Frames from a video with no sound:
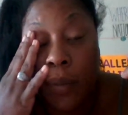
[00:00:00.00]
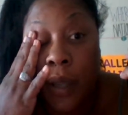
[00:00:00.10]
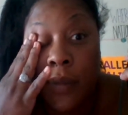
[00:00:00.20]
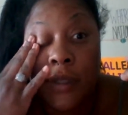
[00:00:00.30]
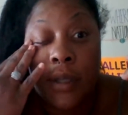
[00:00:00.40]

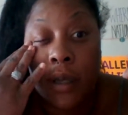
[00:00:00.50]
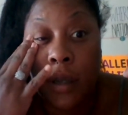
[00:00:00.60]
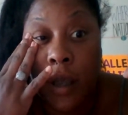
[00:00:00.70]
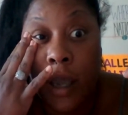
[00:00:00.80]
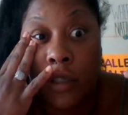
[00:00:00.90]
payments that
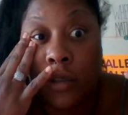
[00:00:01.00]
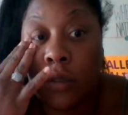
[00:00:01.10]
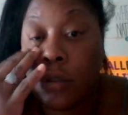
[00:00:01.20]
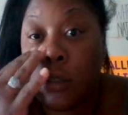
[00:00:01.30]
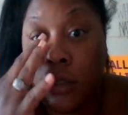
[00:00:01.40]

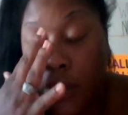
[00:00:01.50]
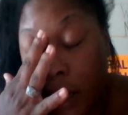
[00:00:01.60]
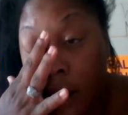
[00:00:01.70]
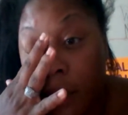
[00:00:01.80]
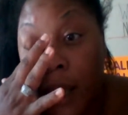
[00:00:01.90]

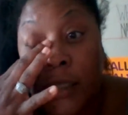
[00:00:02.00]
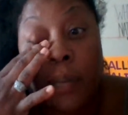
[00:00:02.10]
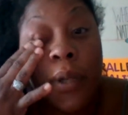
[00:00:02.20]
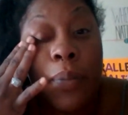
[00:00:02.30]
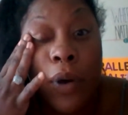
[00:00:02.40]
could
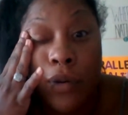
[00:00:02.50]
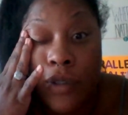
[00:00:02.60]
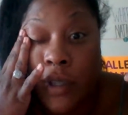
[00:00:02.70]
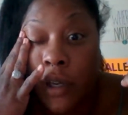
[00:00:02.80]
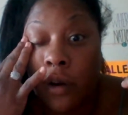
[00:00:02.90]
possibly
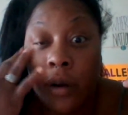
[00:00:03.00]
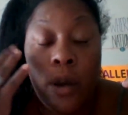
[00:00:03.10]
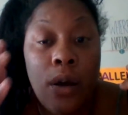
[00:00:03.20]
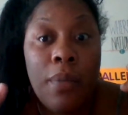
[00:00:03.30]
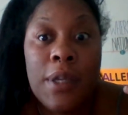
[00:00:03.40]
post there.
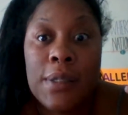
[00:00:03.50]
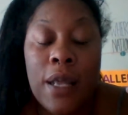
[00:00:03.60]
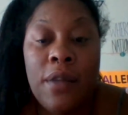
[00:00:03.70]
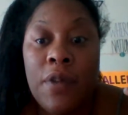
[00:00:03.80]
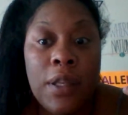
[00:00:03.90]
It's
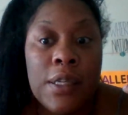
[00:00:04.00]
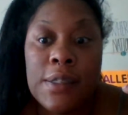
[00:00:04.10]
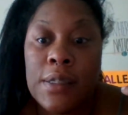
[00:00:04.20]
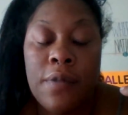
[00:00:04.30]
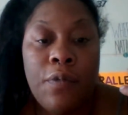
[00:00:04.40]
not even
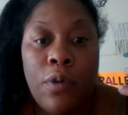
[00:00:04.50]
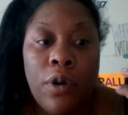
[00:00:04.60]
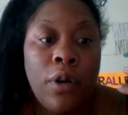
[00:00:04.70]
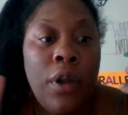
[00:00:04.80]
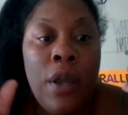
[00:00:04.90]
listed
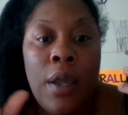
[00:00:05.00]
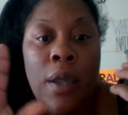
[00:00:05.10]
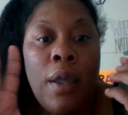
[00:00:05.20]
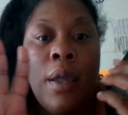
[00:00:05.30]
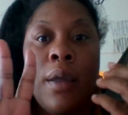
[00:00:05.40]
for
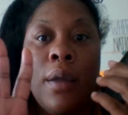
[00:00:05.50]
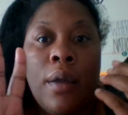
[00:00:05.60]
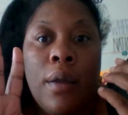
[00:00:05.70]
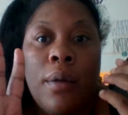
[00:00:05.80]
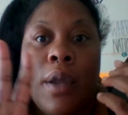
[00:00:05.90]

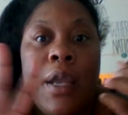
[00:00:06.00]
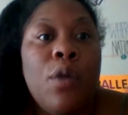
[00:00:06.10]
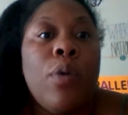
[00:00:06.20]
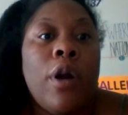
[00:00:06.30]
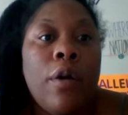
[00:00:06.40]

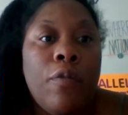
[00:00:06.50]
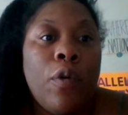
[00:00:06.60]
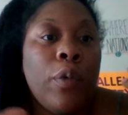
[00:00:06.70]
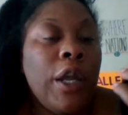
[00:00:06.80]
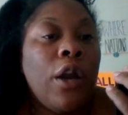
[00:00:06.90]
anywhere
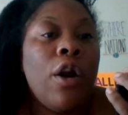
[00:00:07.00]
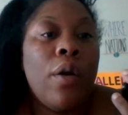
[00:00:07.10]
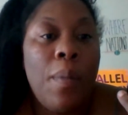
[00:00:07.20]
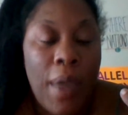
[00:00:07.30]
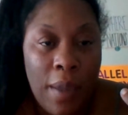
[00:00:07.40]
for
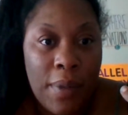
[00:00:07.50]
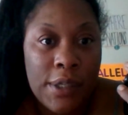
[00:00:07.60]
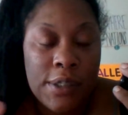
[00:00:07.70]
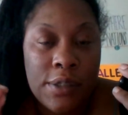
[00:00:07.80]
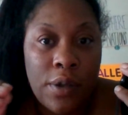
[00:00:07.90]
reoccurring
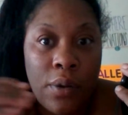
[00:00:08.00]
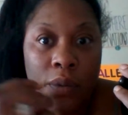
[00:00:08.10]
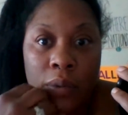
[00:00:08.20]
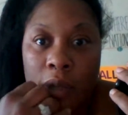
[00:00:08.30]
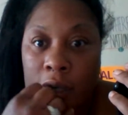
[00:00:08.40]
payments,
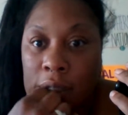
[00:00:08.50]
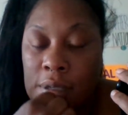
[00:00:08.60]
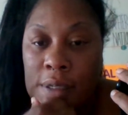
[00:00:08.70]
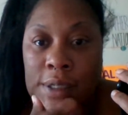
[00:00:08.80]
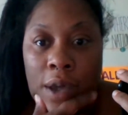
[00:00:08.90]
so
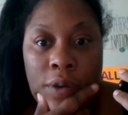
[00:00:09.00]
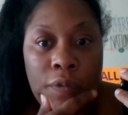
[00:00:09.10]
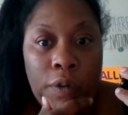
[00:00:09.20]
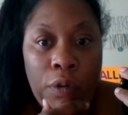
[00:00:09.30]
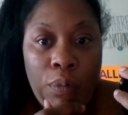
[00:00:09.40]
it's out of
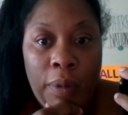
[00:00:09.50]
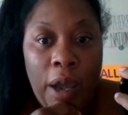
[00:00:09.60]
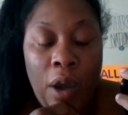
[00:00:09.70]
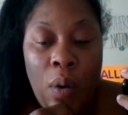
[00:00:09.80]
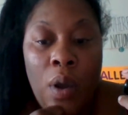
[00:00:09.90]
the loop
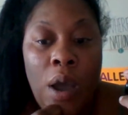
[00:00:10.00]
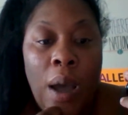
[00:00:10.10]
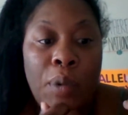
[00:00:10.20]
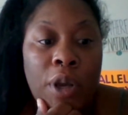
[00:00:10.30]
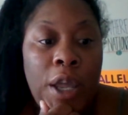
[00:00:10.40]
now.
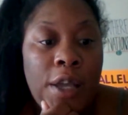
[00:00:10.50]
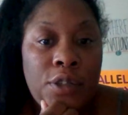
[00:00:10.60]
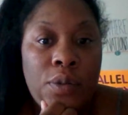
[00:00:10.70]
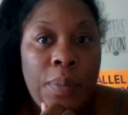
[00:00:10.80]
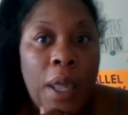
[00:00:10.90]
I'm going to
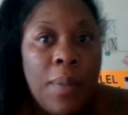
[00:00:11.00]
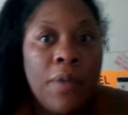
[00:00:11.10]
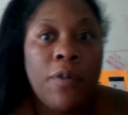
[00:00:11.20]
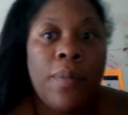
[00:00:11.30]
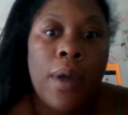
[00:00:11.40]
cancel
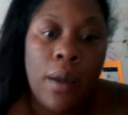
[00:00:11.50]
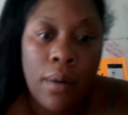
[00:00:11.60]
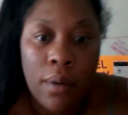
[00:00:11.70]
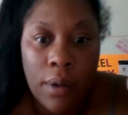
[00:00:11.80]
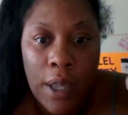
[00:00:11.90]

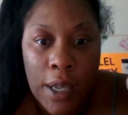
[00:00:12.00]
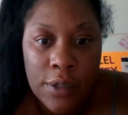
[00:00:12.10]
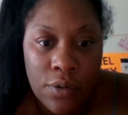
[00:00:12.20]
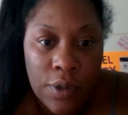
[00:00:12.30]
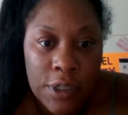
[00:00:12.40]

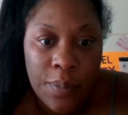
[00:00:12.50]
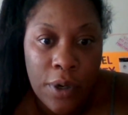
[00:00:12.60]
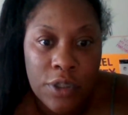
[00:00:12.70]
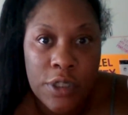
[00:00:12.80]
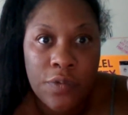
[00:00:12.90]
this
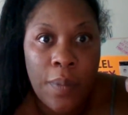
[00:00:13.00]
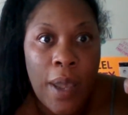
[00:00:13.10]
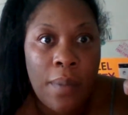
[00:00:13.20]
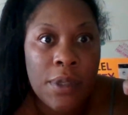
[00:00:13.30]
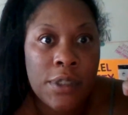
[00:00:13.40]
purchase from
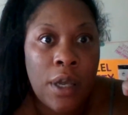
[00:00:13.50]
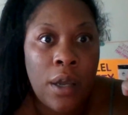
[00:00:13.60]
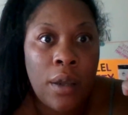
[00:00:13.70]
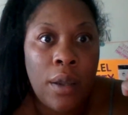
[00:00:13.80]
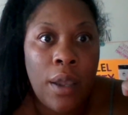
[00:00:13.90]

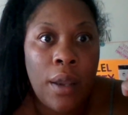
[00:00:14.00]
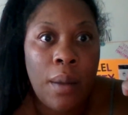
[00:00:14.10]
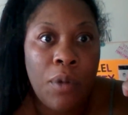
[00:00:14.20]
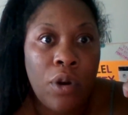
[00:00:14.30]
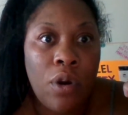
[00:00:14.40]
Amazon, and
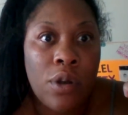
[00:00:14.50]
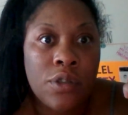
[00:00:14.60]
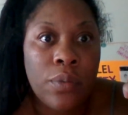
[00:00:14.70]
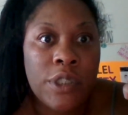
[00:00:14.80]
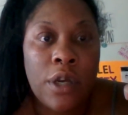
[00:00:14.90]
I'm going to
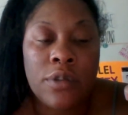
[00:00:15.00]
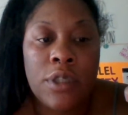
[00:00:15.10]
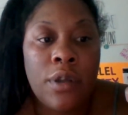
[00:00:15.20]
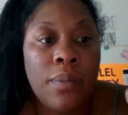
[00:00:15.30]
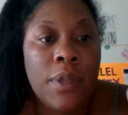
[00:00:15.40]
also reach out to
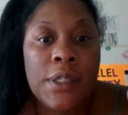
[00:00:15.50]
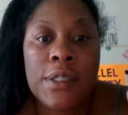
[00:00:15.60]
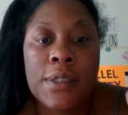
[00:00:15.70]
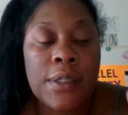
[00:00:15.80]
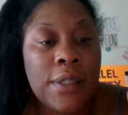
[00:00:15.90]
them. This
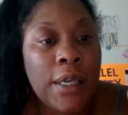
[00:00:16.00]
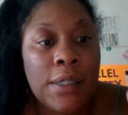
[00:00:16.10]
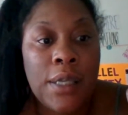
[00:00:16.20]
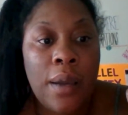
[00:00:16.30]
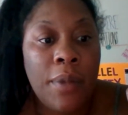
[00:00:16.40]
is the second
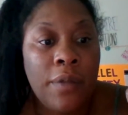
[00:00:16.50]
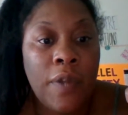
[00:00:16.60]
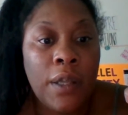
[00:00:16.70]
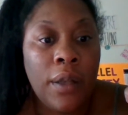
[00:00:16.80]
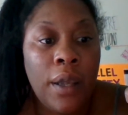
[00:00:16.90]
time they've
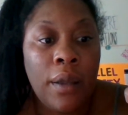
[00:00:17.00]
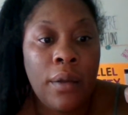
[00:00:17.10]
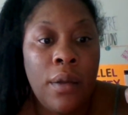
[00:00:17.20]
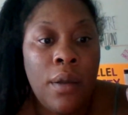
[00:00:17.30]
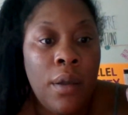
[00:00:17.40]
done that.
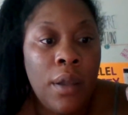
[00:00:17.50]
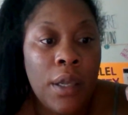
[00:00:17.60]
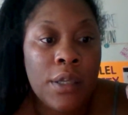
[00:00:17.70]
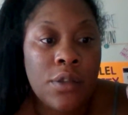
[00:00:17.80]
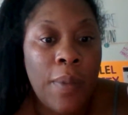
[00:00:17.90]
It
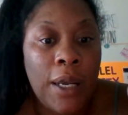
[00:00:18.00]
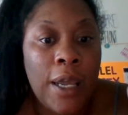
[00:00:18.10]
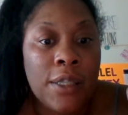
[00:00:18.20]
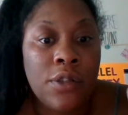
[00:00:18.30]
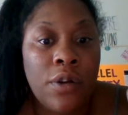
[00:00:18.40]
gets on my
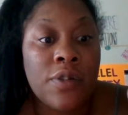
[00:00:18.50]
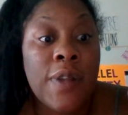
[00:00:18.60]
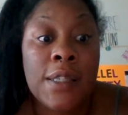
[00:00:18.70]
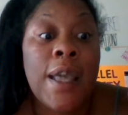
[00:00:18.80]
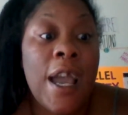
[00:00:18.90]
last nerve.
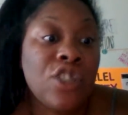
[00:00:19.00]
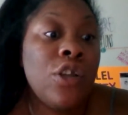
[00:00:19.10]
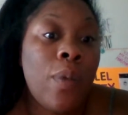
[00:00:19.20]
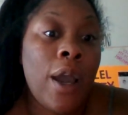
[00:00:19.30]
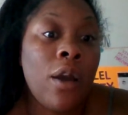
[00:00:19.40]
That's actually
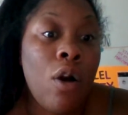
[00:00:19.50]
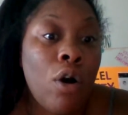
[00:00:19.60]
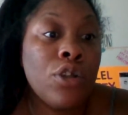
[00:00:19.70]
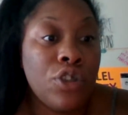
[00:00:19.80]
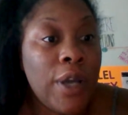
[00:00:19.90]
why I
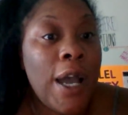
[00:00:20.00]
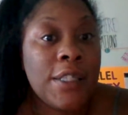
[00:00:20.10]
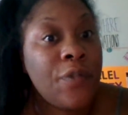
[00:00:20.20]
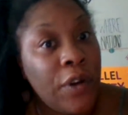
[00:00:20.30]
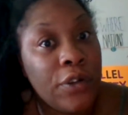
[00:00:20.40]
called you
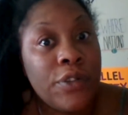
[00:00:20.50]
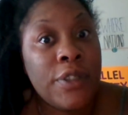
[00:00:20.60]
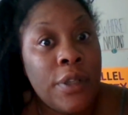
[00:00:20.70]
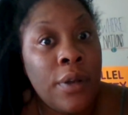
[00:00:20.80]
guys first.